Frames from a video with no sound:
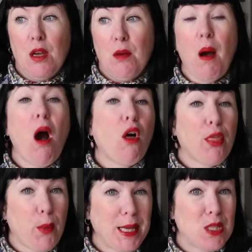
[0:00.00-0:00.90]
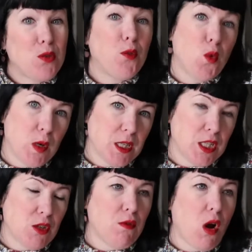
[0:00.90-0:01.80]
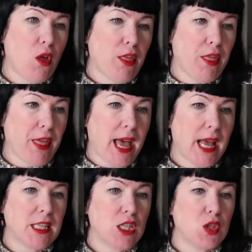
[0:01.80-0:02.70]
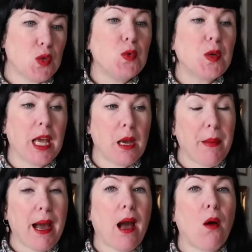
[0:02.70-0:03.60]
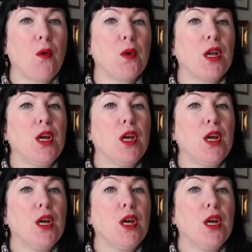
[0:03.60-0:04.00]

pathways forward rather than talking about